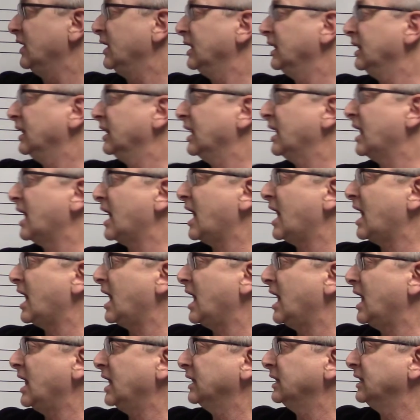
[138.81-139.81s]

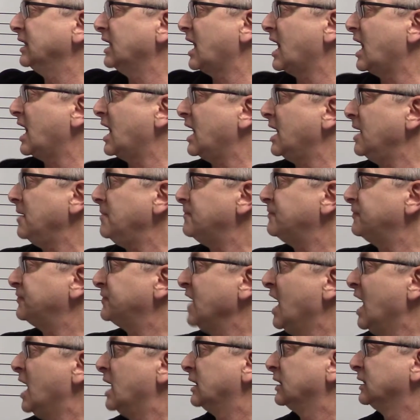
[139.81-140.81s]
la, la,
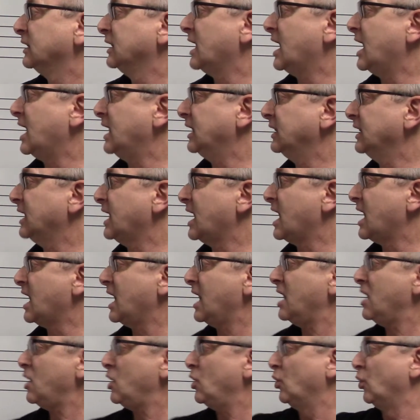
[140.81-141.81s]
la, la,
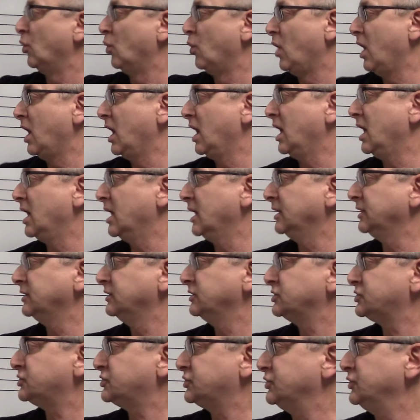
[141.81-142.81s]
1,
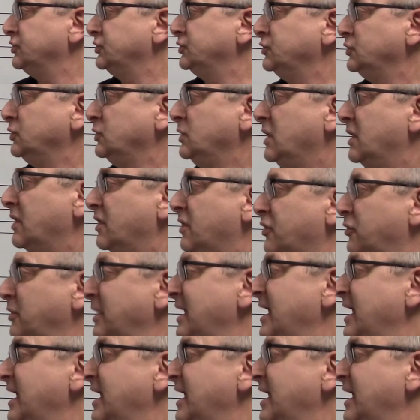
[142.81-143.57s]
2, 3,